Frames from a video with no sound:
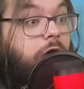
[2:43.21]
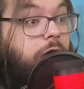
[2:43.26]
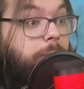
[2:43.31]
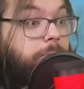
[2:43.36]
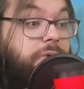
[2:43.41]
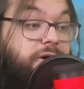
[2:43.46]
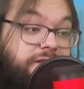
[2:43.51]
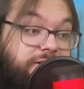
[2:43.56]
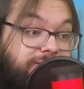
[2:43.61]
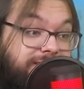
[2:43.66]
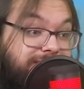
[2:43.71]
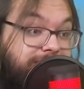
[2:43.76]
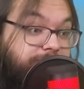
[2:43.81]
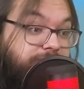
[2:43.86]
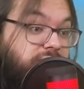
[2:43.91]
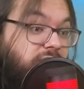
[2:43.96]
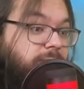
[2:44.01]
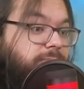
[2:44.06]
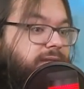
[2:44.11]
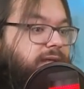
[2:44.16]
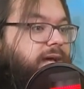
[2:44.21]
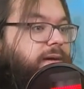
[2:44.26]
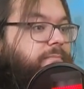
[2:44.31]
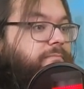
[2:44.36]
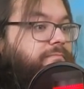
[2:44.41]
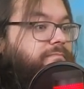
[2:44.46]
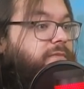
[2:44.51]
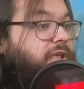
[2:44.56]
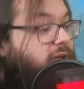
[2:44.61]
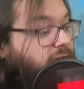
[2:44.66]
But there is a
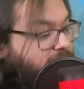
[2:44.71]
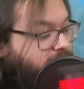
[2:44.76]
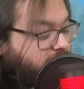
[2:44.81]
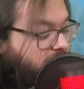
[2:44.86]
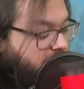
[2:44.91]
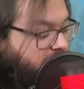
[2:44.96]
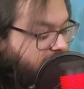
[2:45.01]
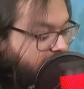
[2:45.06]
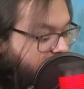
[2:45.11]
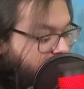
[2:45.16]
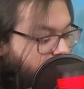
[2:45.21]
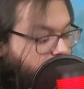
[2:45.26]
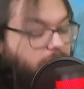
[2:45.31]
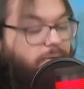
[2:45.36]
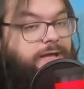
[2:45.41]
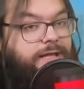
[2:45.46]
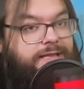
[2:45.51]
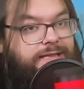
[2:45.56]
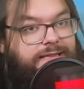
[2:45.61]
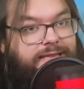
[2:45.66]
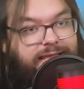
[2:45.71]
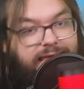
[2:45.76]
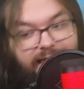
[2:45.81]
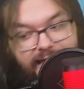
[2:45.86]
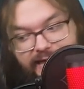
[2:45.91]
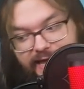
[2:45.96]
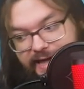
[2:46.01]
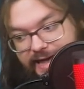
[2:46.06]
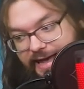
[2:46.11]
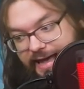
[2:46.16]
problem the game
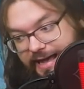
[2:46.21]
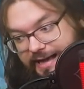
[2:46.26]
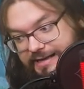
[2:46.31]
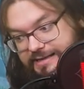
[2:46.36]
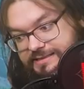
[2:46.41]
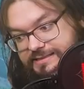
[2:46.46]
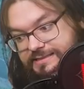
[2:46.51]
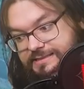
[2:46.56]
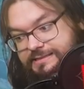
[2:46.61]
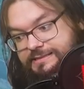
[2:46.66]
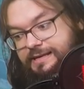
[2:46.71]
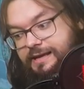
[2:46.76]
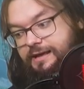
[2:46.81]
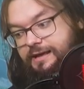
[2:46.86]
lags.